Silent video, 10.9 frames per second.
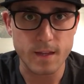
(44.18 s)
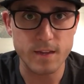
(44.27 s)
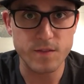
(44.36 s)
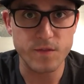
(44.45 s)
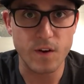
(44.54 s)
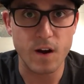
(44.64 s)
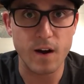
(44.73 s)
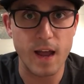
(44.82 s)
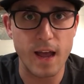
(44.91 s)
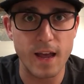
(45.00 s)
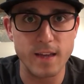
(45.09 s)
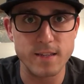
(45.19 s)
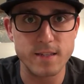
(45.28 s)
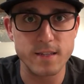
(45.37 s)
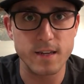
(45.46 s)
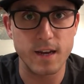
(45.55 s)
as far
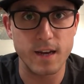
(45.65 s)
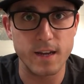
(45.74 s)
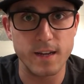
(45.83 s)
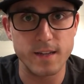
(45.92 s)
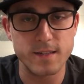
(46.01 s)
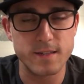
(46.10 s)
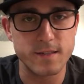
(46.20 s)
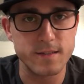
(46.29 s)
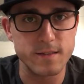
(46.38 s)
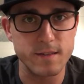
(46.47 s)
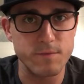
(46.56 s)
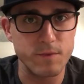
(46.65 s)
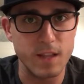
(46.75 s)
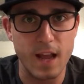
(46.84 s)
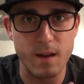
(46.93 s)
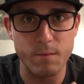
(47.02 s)
as uh, its
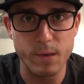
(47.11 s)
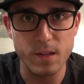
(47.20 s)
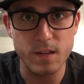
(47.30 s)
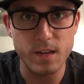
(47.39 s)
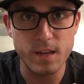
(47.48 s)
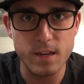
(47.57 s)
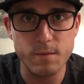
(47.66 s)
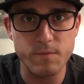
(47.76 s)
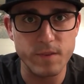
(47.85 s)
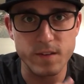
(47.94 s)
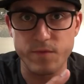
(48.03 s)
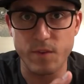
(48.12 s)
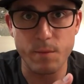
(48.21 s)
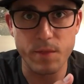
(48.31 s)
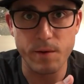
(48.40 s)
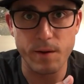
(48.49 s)
reliability. It's
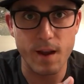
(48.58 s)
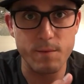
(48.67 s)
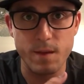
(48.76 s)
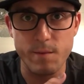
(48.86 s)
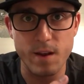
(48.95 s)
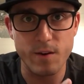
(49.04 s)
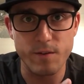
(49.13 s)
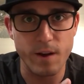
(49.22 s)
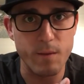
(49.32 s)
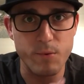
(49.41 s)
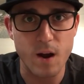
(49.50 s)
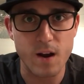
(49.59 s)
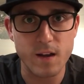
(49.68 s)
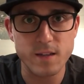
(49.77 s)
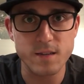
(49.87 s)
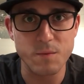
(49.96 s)
from three M. They make great
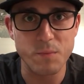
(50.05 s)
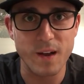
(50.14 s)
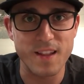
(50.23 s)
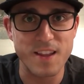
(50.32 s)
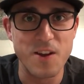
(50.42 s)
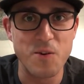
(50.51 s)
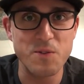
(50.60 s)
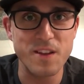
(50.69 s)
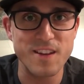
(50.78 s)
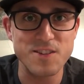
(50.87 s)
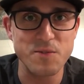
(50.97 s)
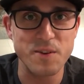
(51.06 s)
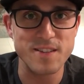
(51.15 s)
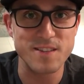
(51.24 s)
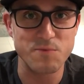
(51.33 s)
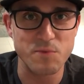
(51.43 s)
products, but the only issue
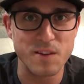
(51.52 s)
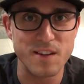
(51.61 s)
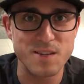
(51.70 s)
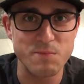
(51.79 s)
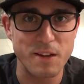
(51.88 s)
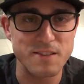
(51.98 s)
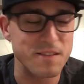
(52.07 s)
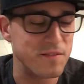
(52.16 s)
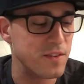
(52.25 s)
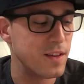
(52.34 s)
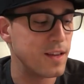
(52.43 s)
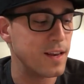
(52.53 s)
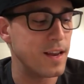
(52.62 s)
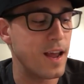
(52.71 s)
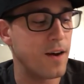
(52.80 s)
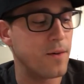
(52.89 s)
is it's really expensive.
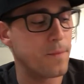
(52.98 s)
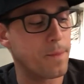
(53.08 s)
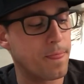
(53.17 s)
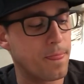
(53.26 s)
Now,